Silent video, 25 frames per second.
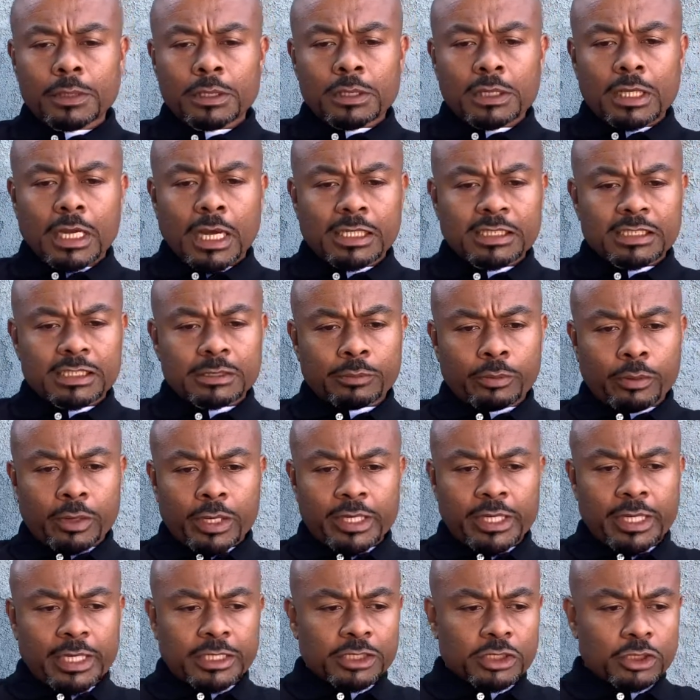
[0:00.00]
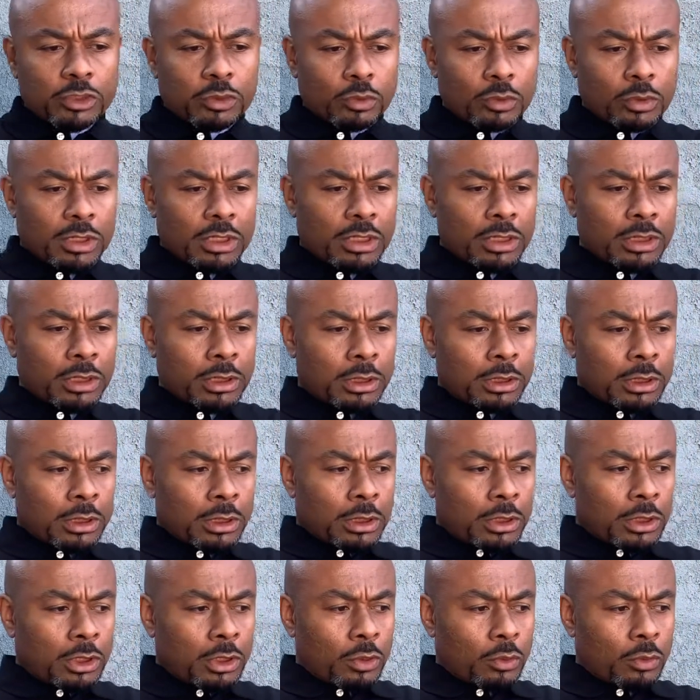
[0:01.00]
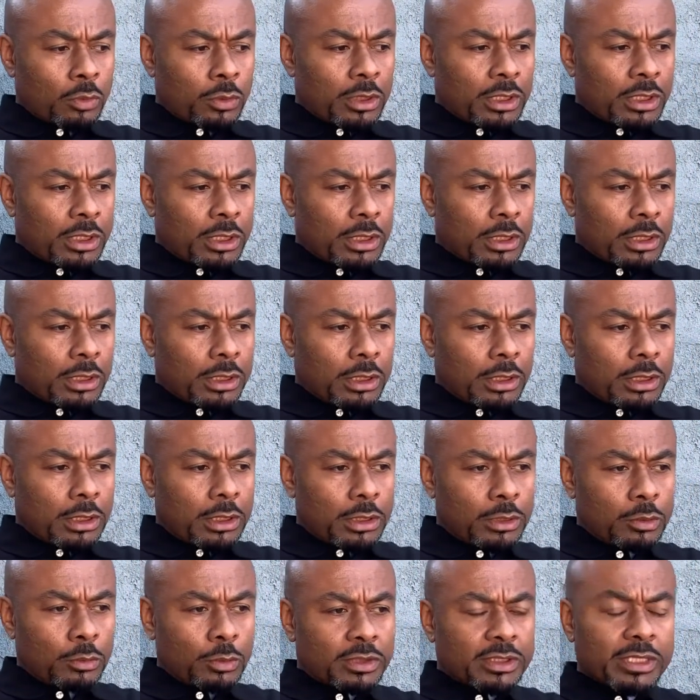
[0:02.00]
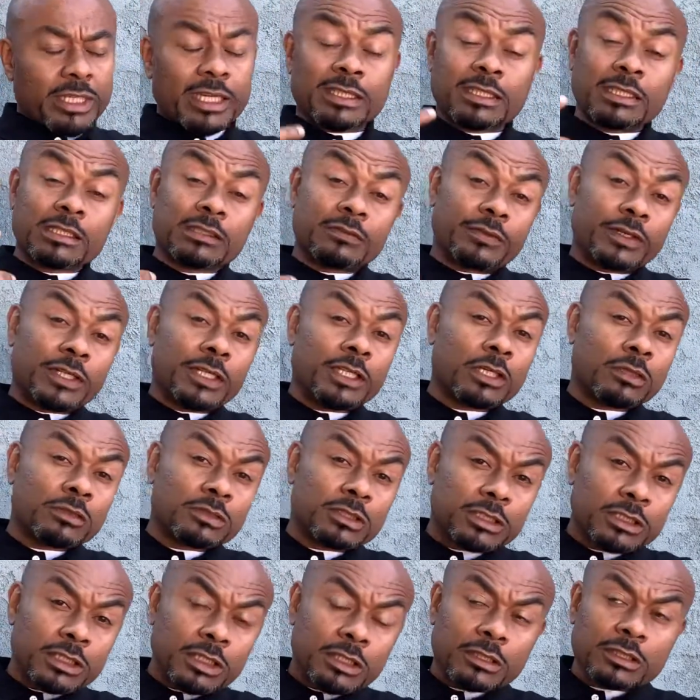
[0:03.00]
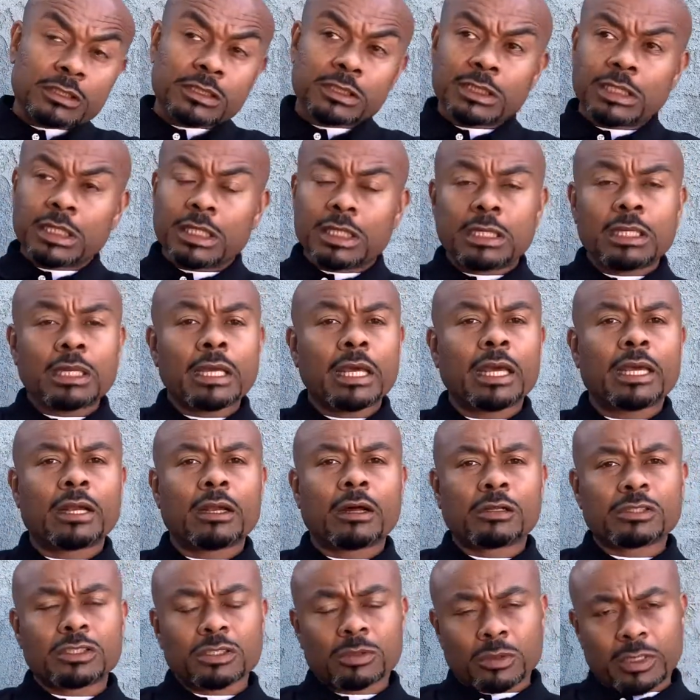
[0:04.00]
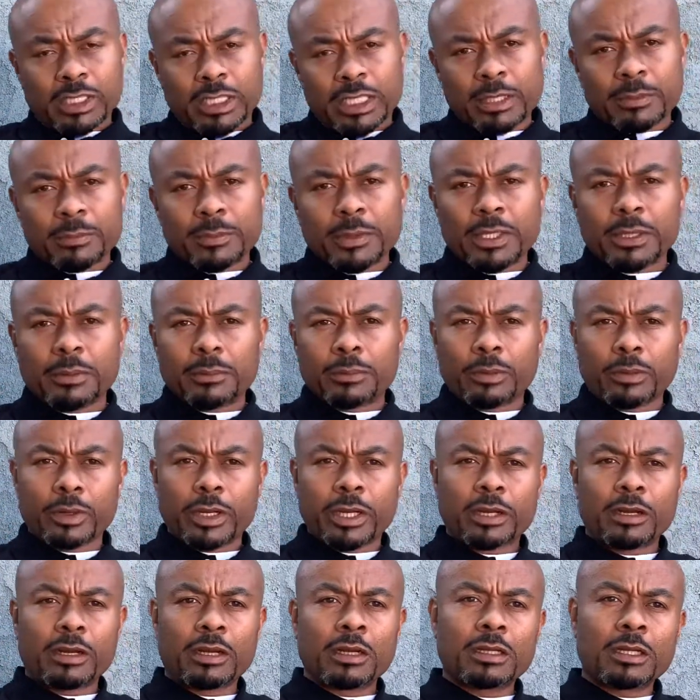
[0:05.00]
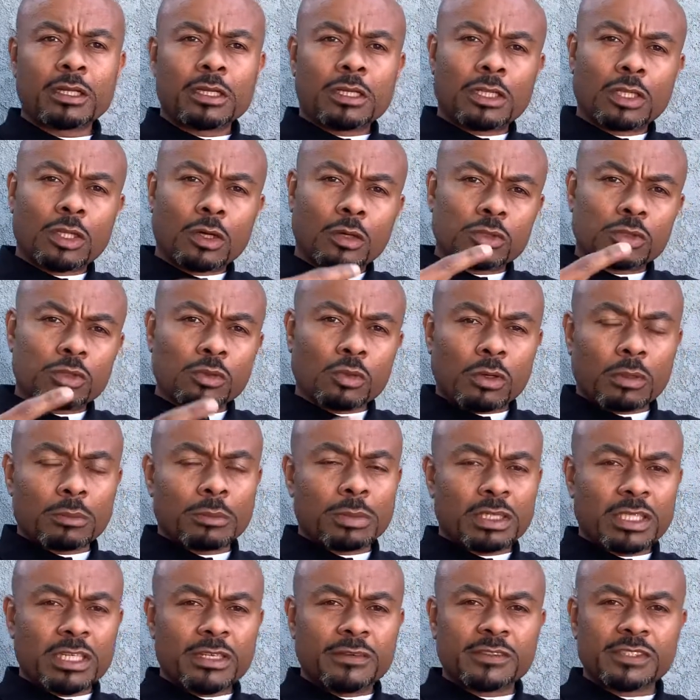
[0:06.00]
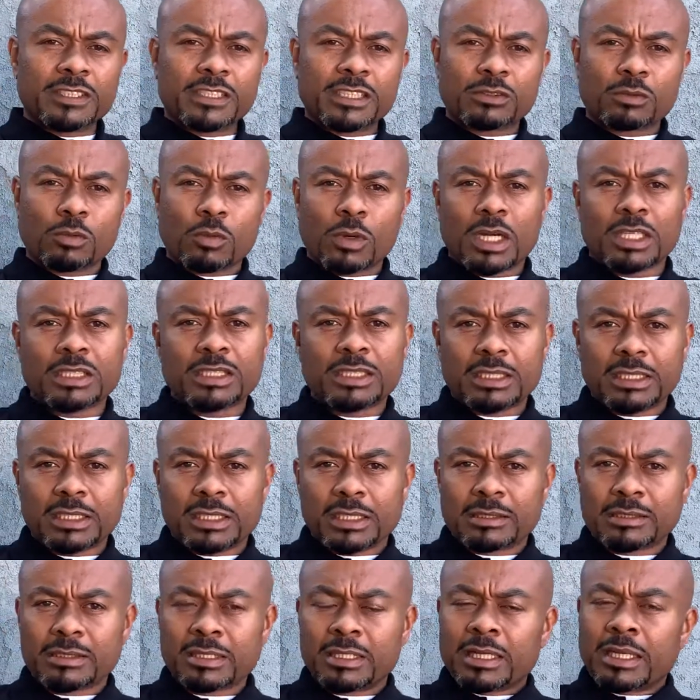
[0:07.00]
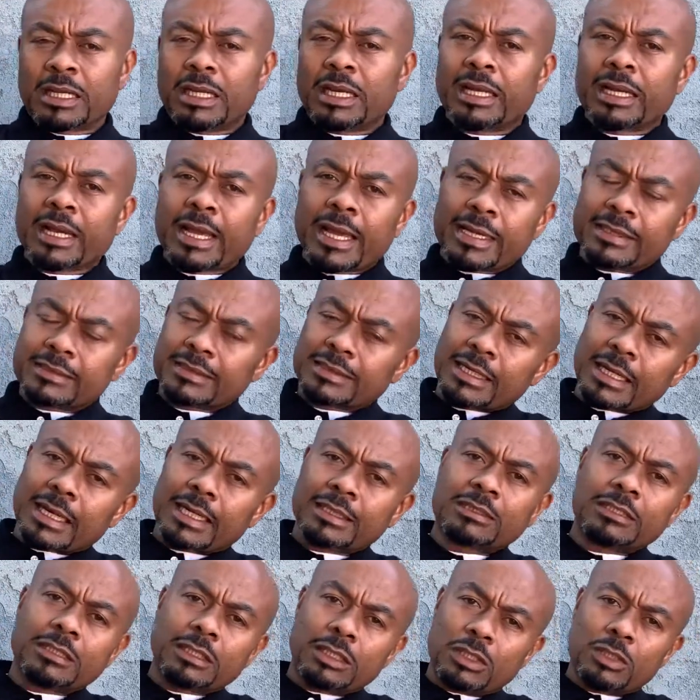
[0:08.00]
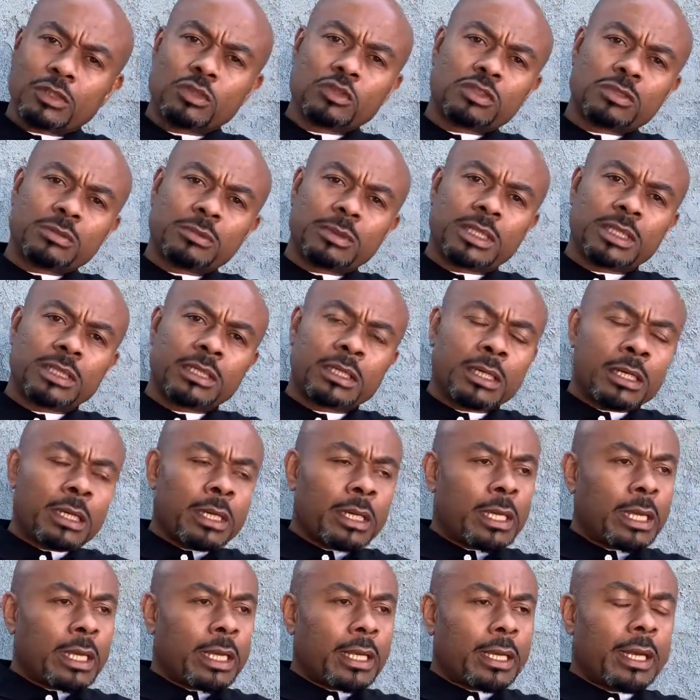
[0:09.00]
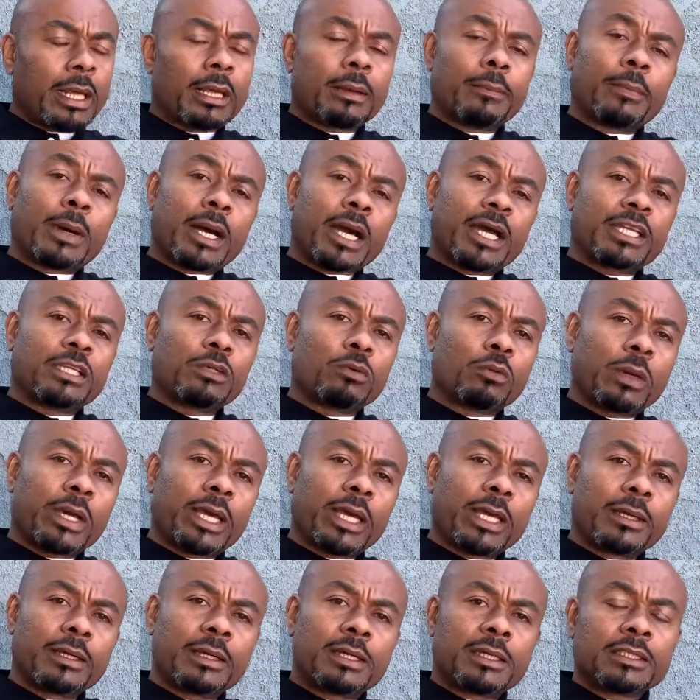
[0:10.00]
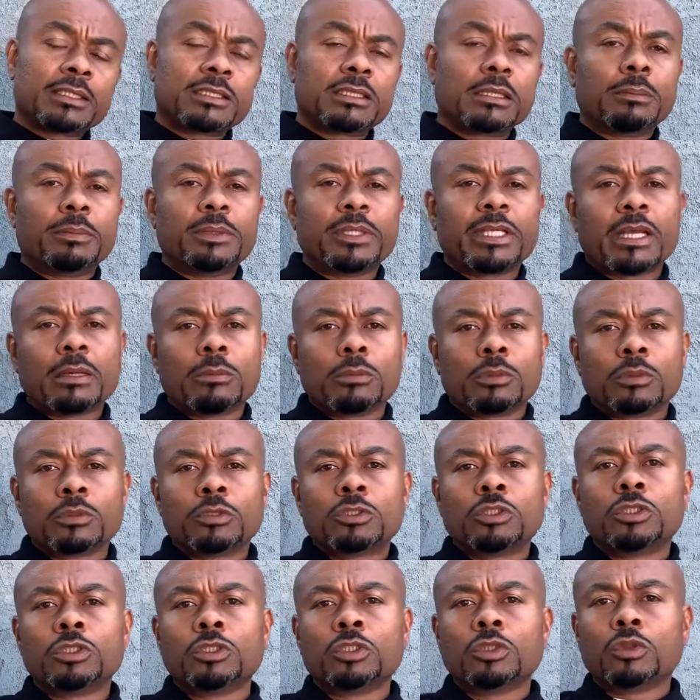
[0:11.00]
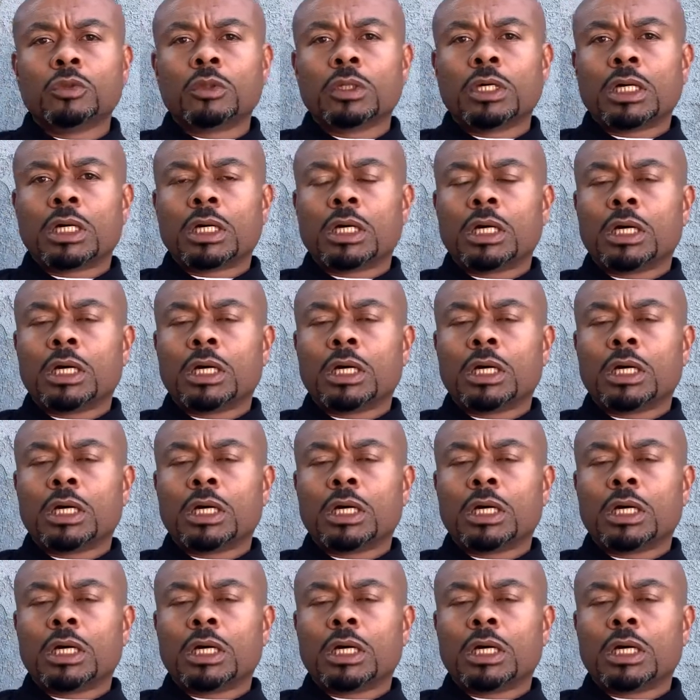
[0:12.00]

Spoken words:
I just pray that you would take these videos seriously, and also keep me in prayer, those who are believers that's watching this, and ask God to use me in a mighty way to be able to